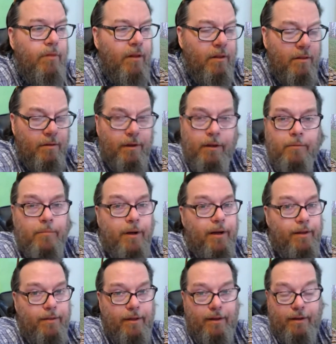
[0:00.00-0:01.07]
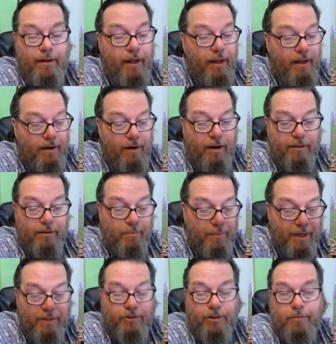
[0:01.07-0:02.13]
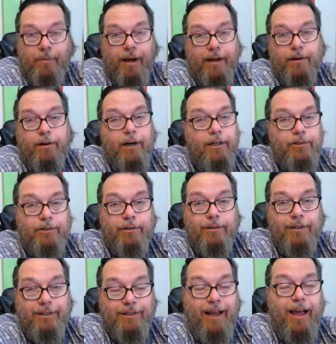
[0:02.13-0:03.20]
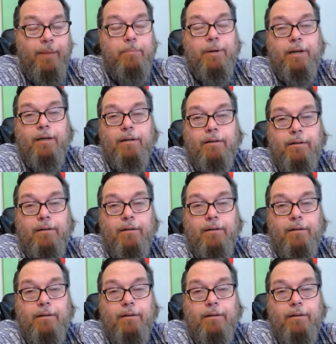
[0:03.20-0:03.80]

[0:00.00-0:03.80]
It's a good month. And not to mention migration is happening.